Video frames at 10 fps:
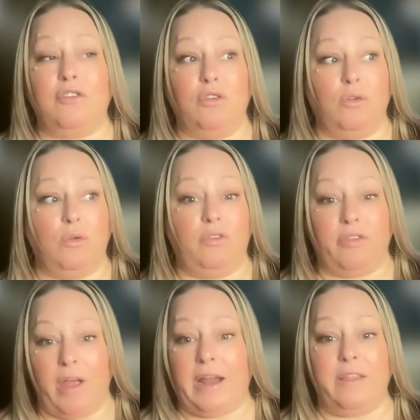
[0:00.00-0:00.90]
to
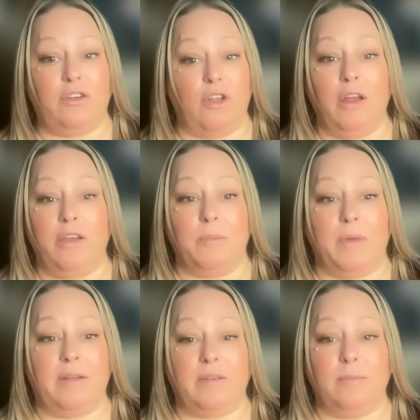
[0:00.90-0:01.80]
sign the
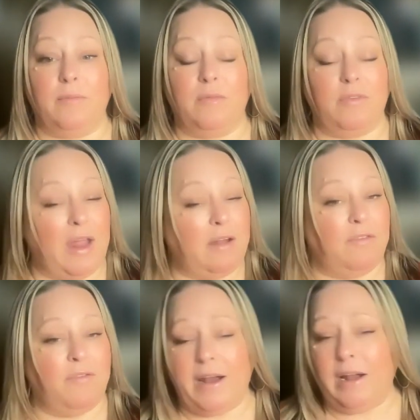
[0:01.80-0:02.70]
document. Then
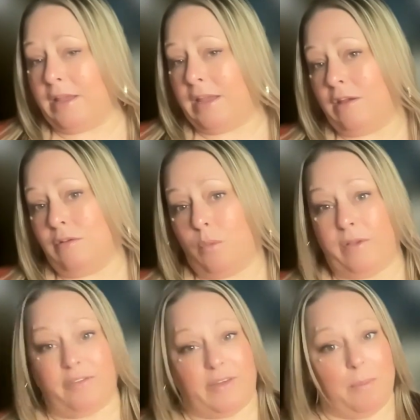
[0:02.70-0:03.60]
finally, we
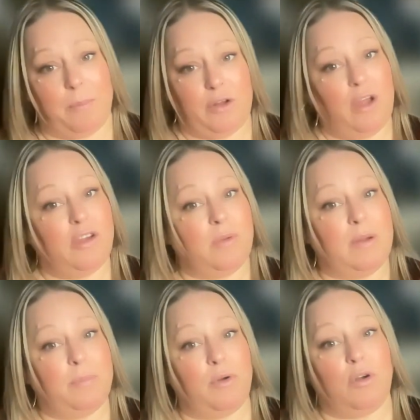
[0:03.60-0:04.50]
stamp the
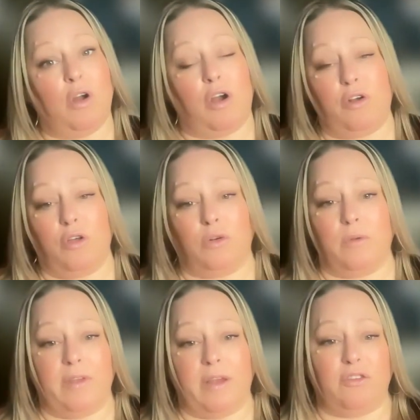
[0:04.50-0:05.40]
document for our
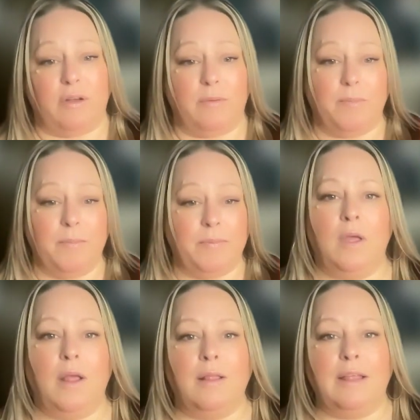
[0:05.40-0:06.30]
notarization.
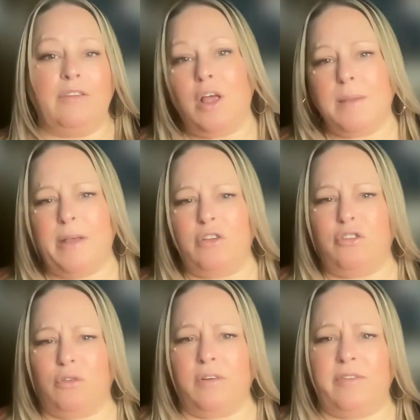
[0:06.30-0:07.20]
Let's talk about
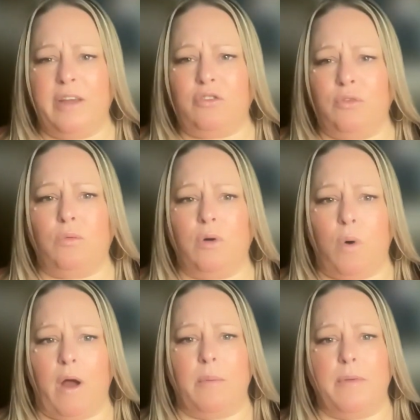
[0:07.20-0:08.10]
jurisdictional
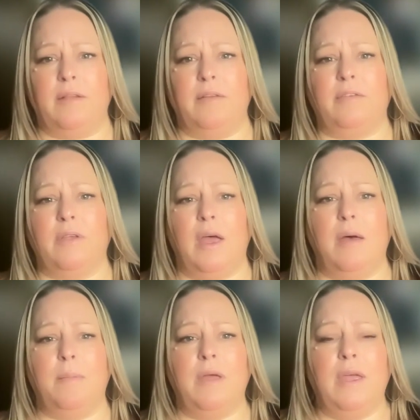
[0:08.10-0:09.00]
requirements.
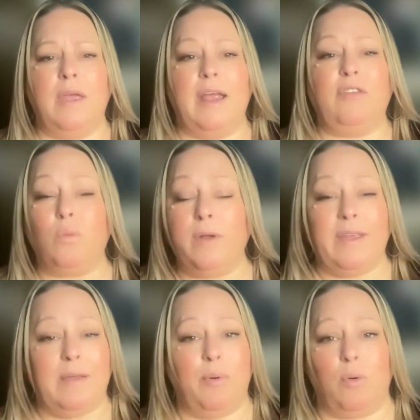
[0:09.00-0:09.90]
It's
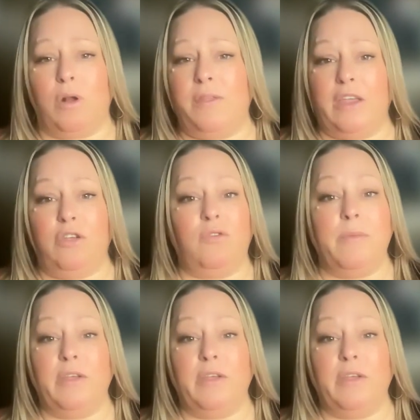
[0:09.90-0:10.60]
really important that you